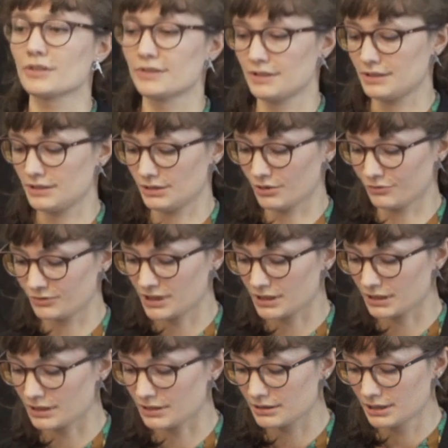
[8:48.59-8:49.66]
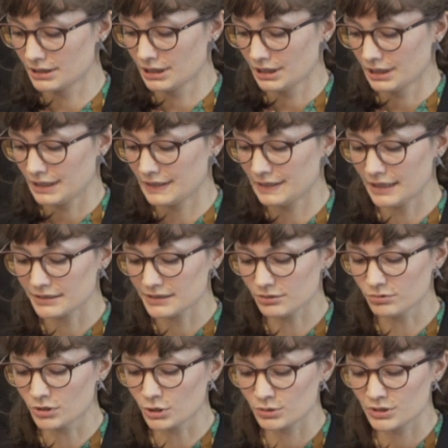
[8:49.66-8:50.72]
city of Vienna. He later
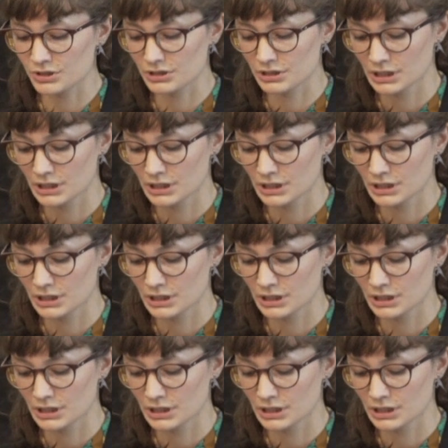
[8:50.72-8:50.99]
wrote,